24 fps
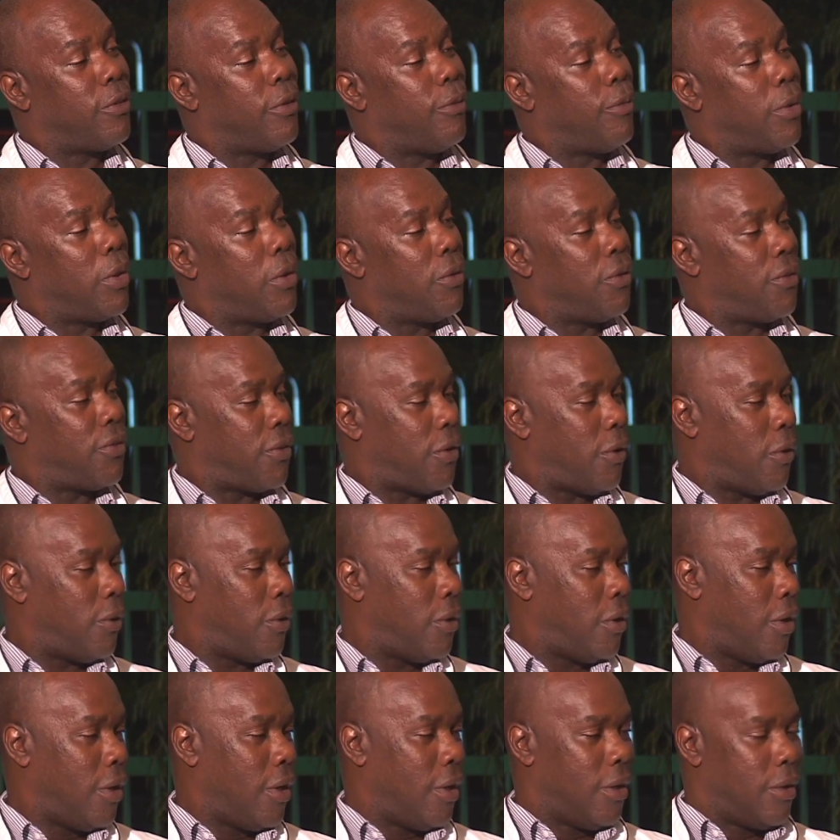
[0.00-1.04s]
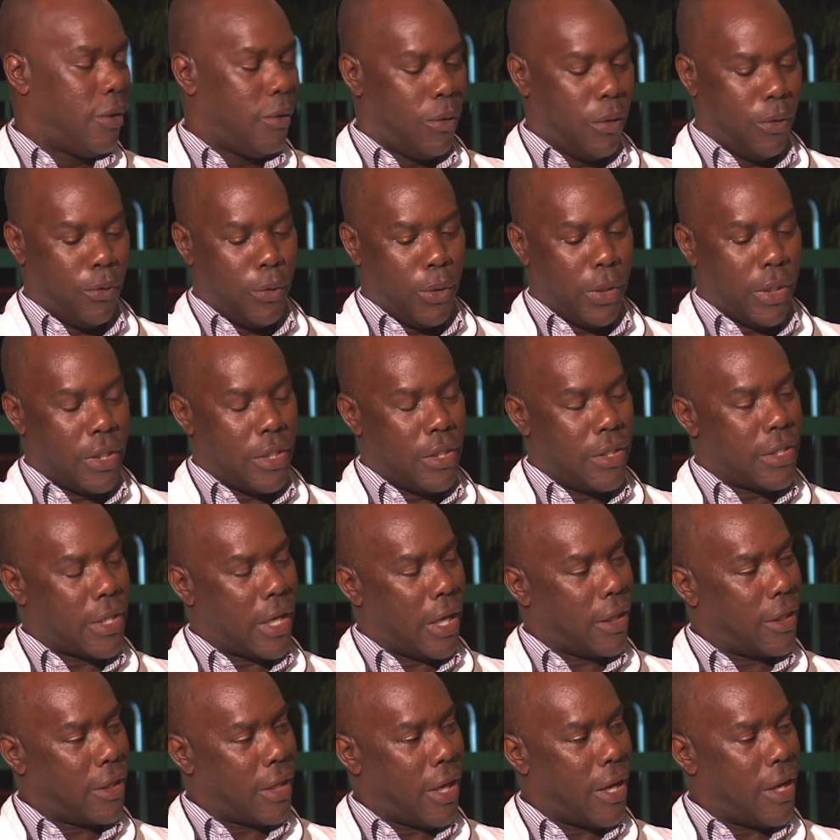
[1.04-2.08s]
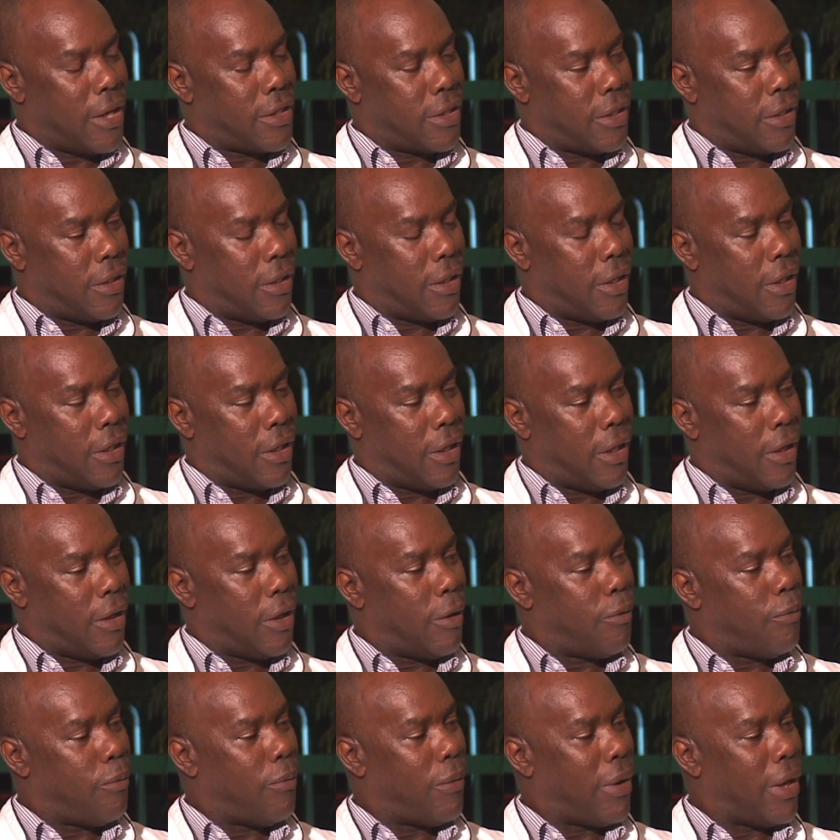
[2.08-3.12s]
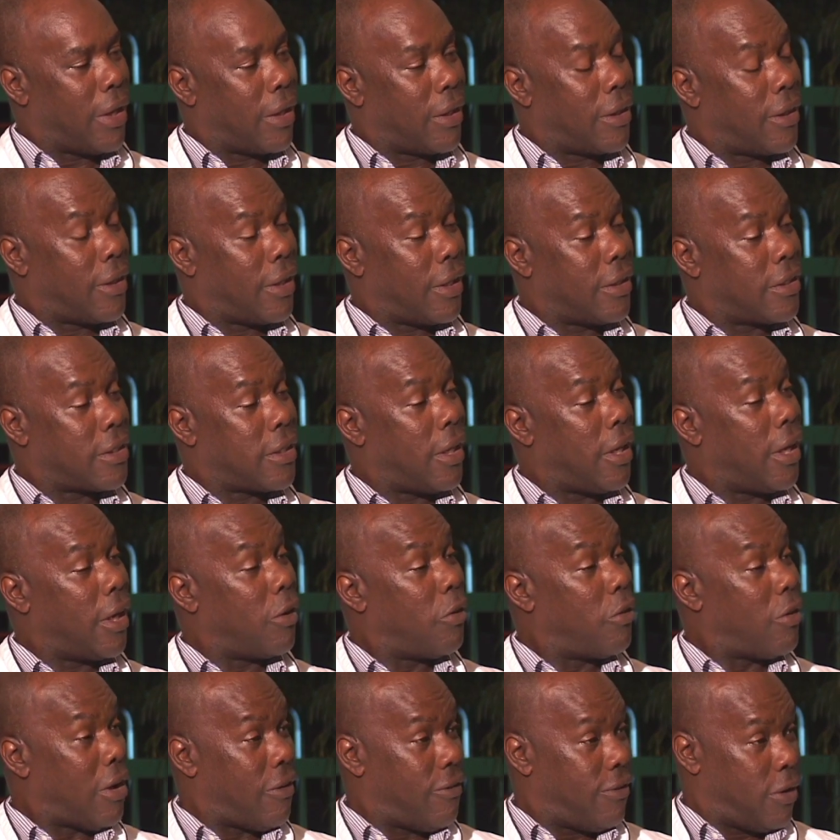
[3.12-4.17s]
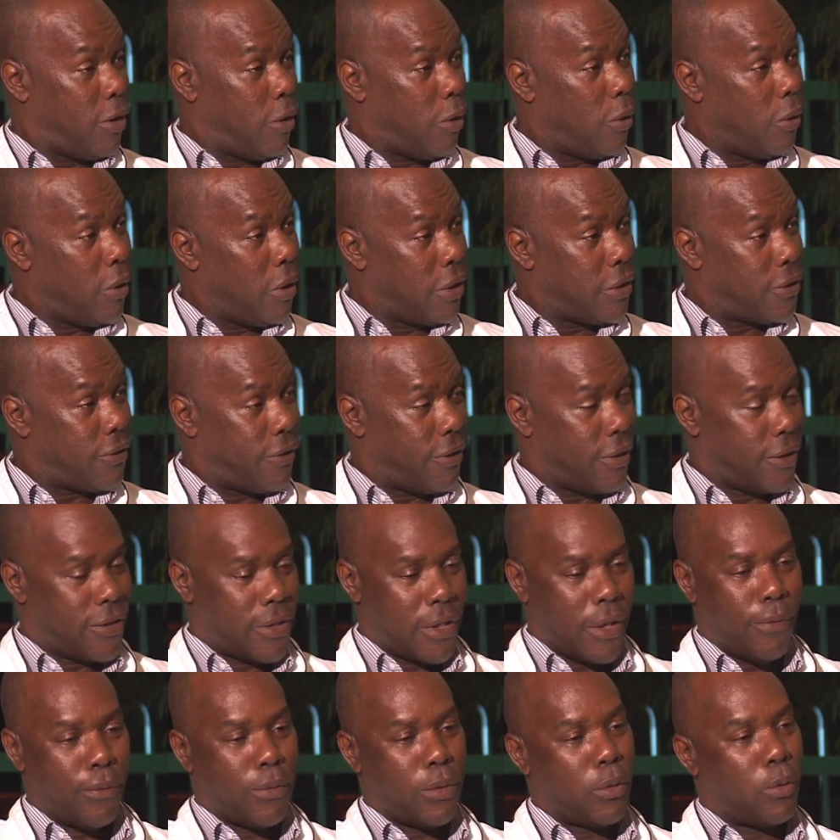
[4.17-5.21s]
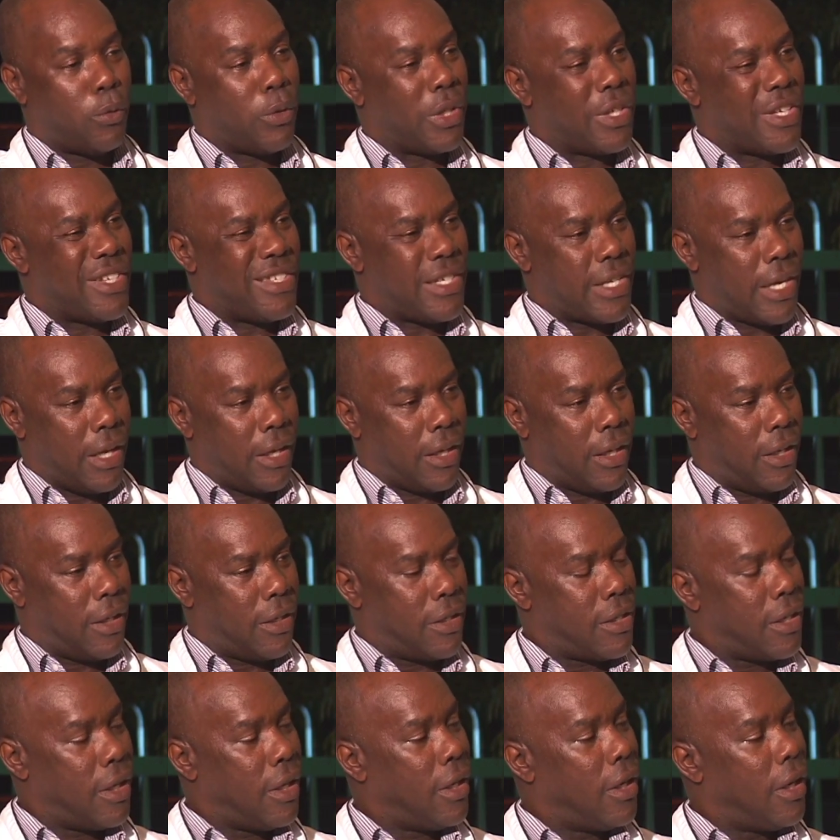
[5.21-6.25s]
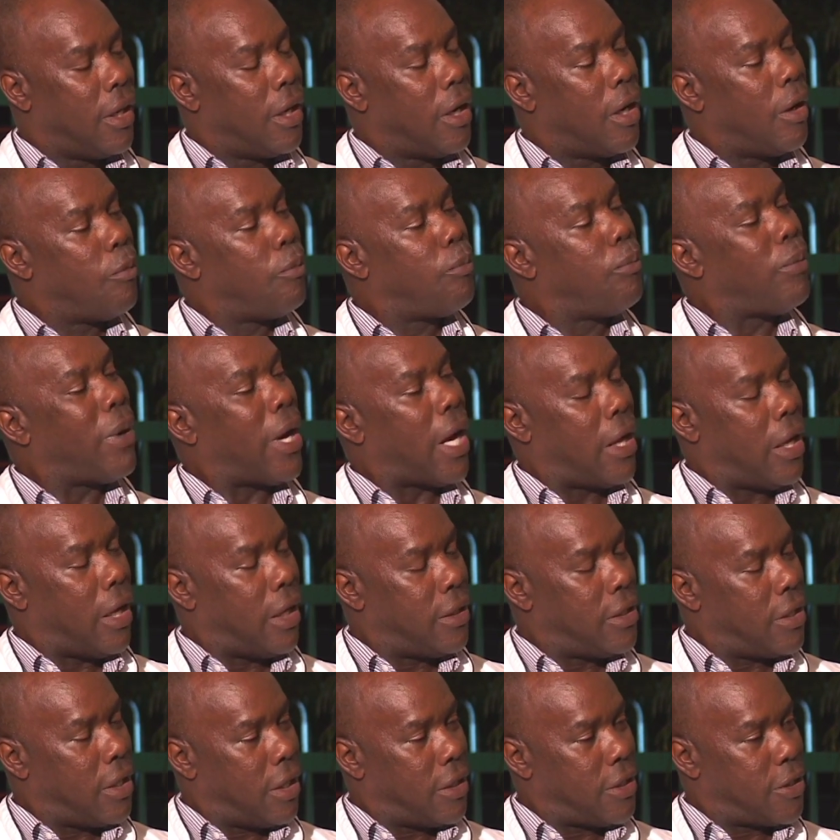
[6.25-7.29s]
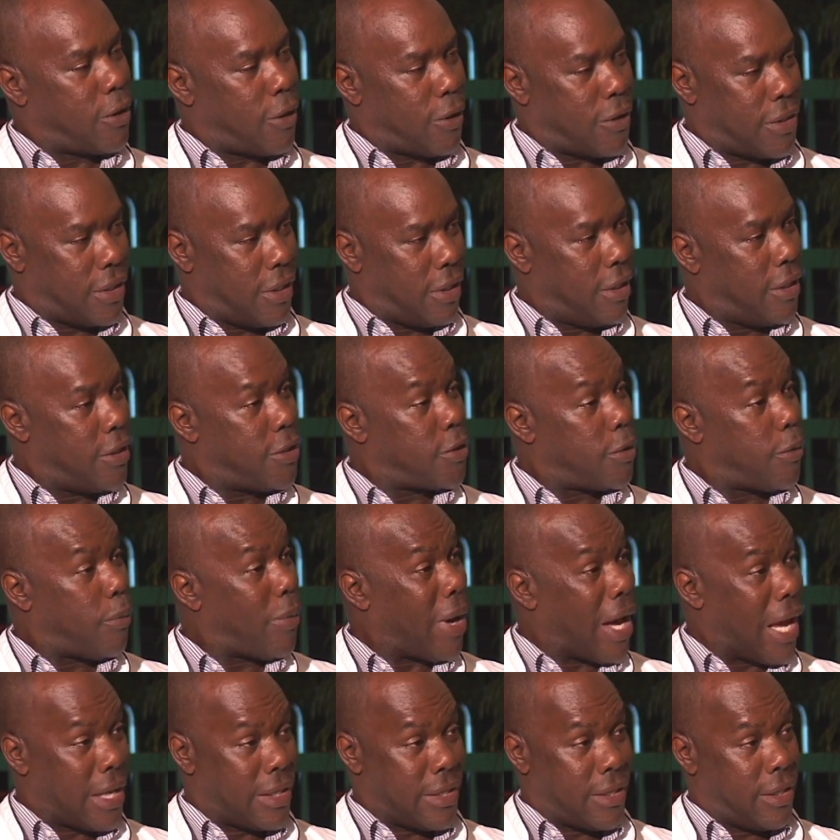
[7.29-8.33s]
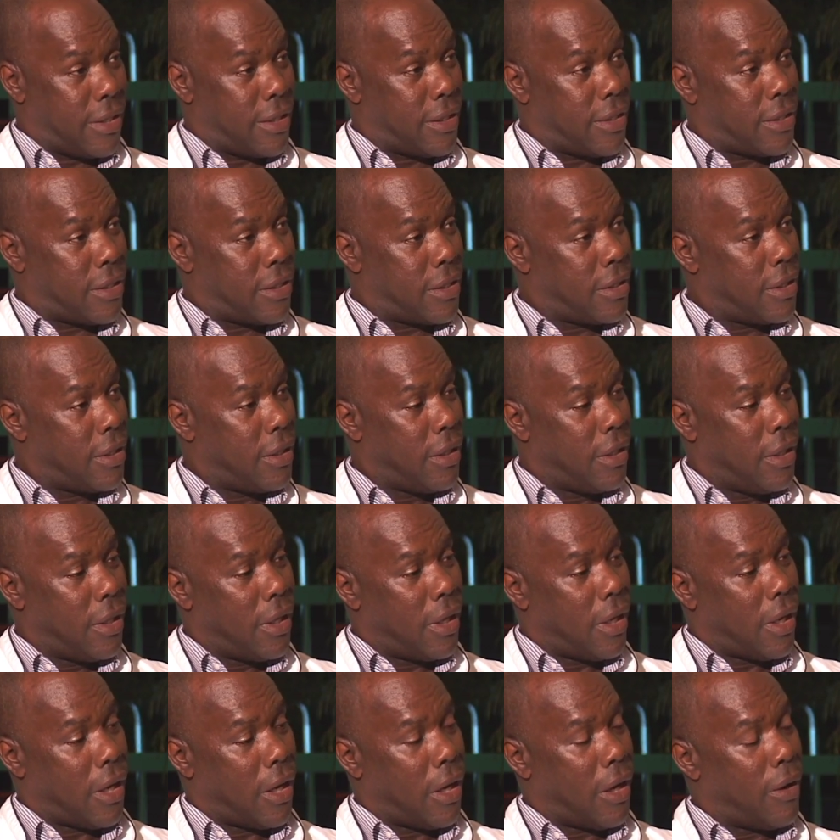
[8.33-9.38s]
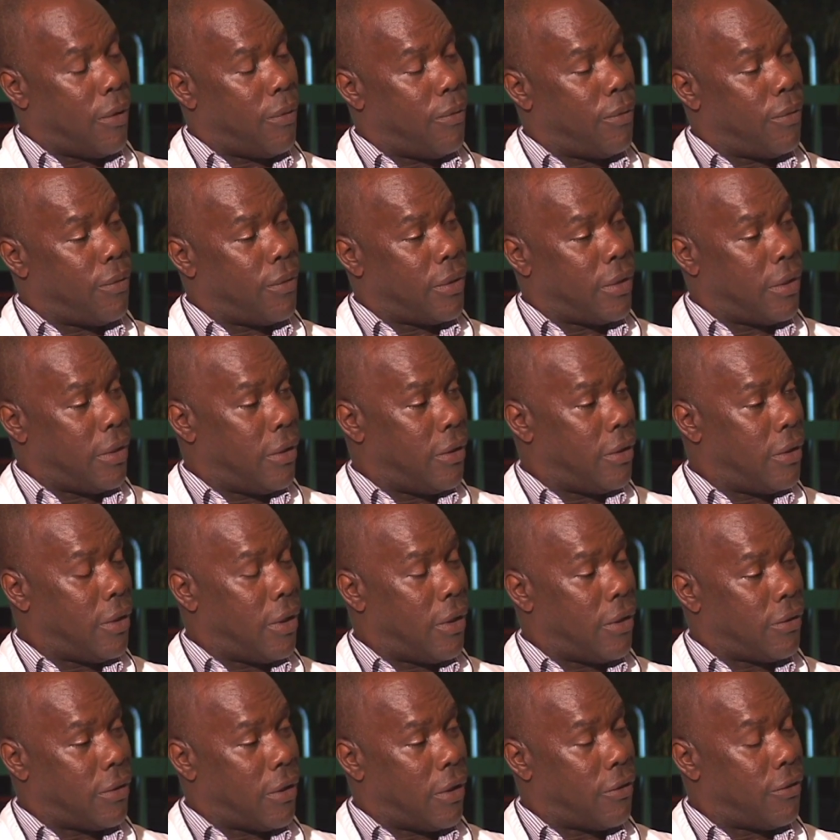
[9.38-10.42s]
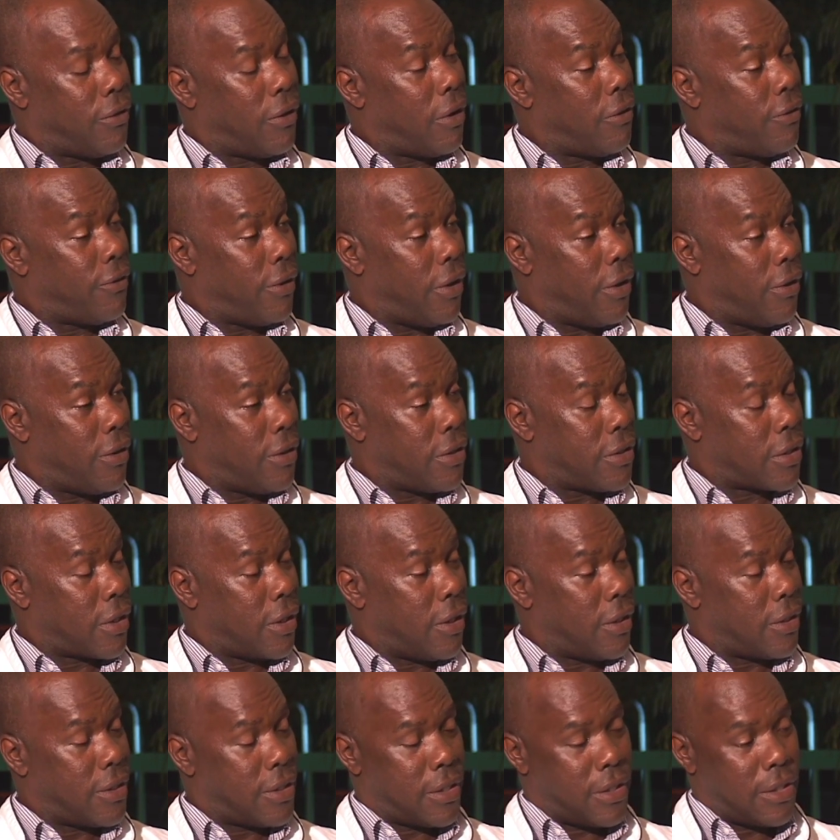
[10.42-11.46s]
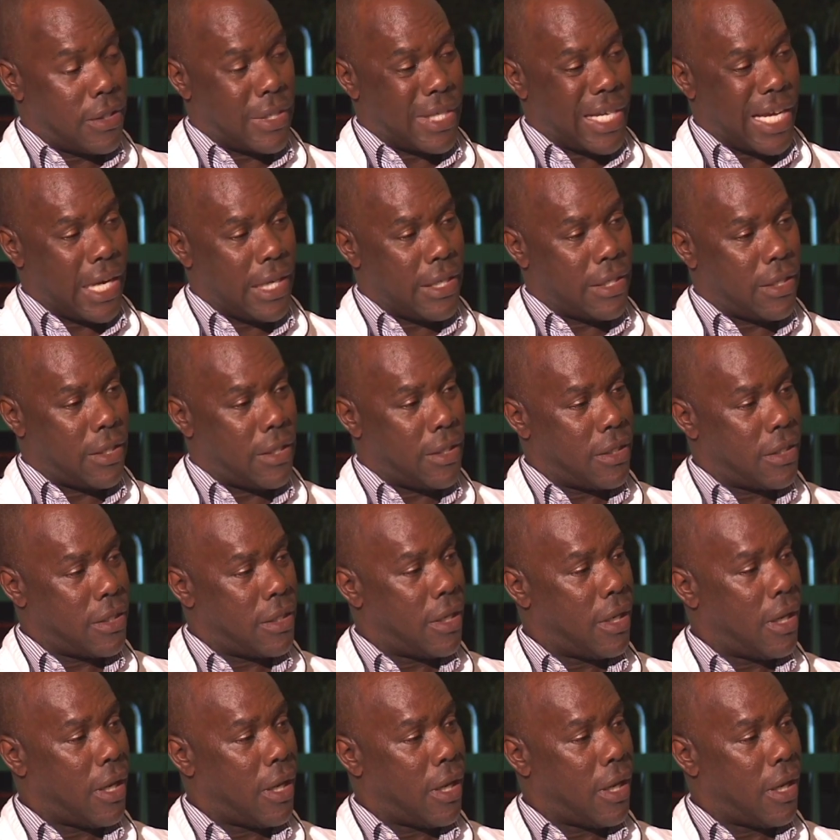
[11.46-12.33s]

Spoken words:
bones. So we can take that and make things like raviolis, for example. We can take it and toss it into pastas, of various cuts and sizes,